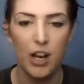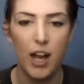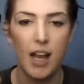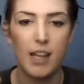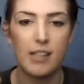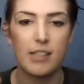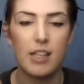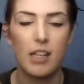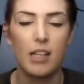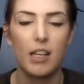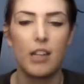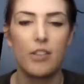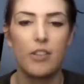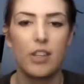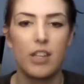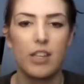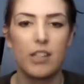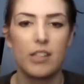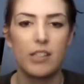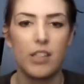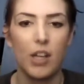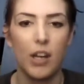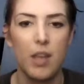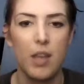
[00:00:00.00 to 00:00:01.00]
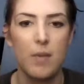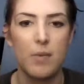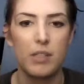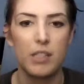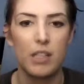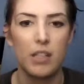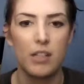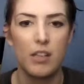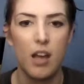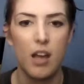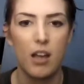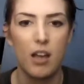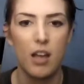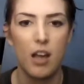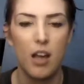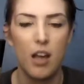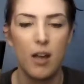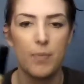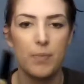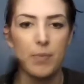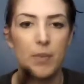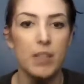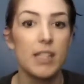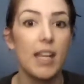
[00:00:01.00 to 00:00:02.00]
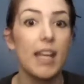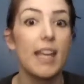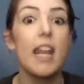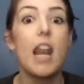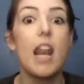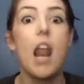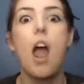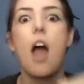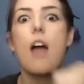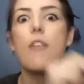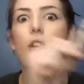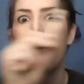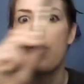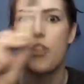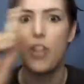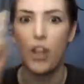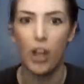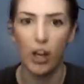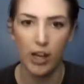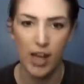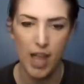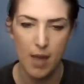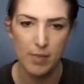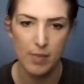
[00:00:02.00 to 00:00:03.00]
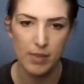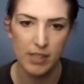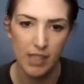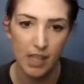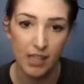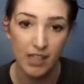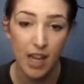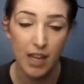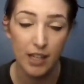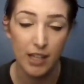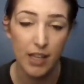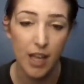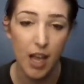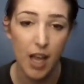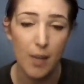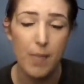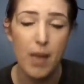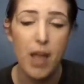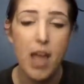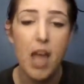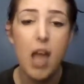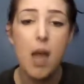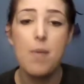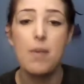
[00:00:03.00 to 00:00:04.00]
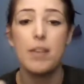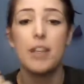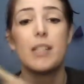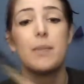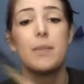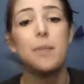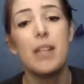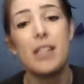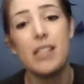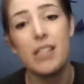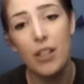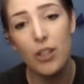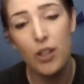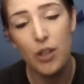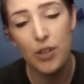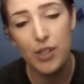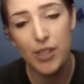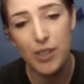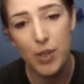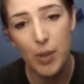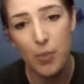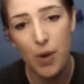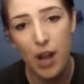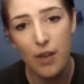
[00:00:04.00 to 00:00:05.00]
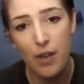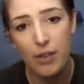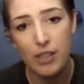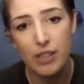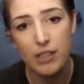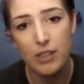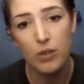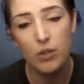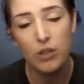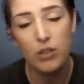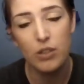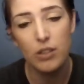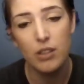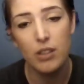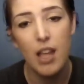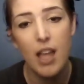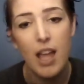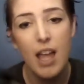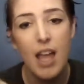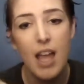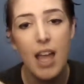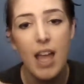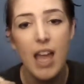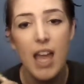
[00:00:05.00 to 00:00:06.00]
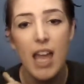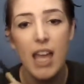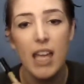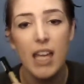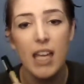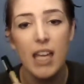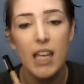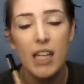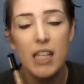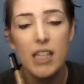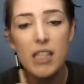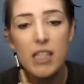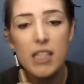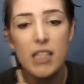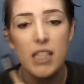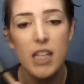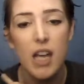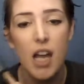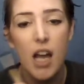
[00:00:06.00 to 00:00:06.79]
I did get this on Amazon.com because I get everything on Amazon.com because my son goes to a private school and